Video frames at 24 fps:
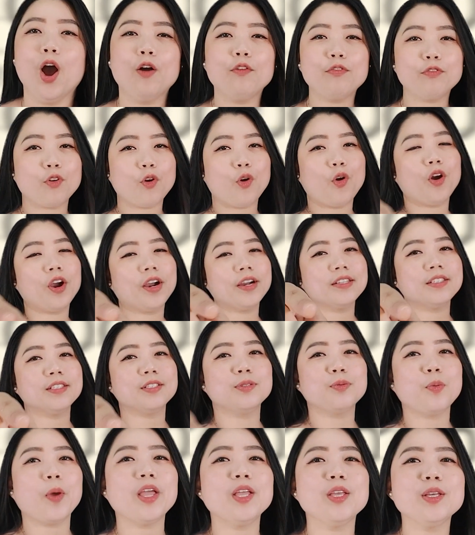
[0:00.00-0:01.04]
Of
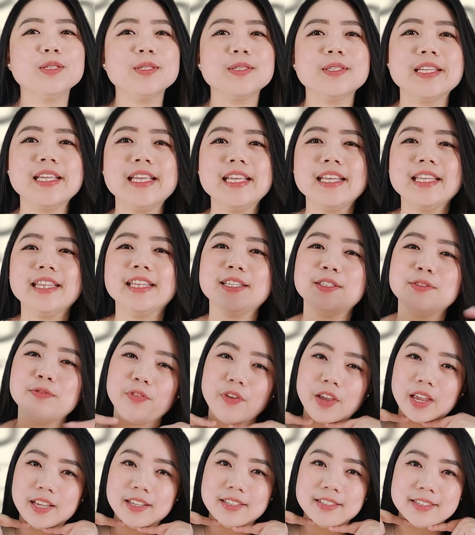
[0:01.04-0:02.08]
course, when you see this
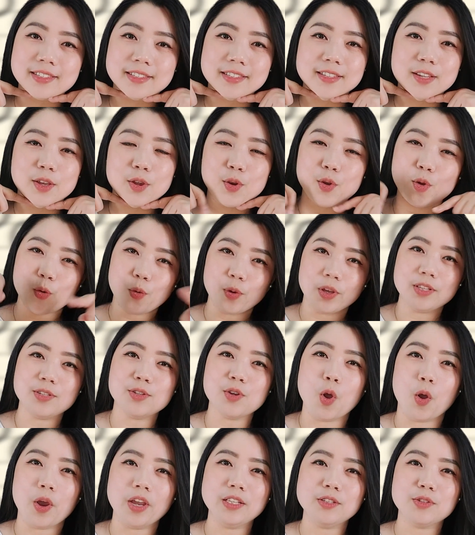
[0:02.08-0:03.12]
face, you know,
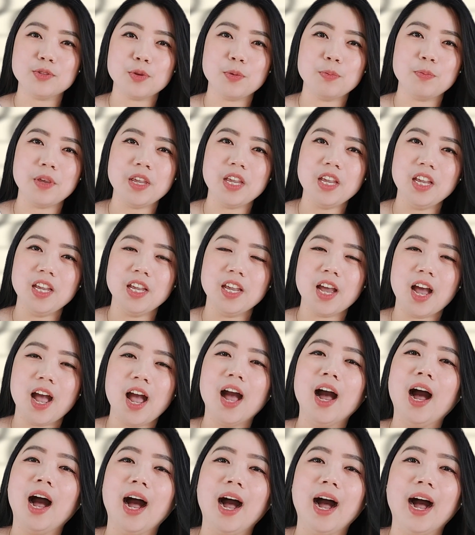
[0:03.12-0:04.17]
it's going to be
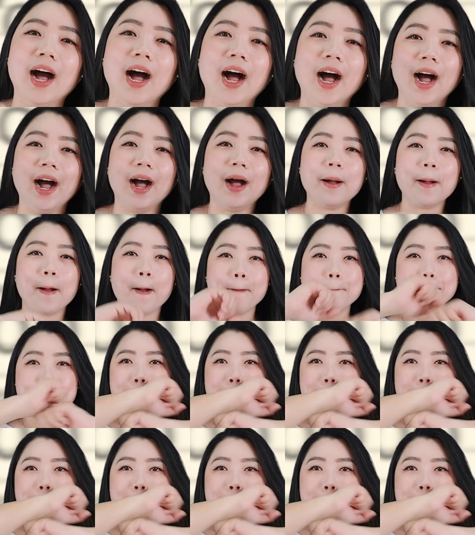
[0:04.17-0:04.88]
a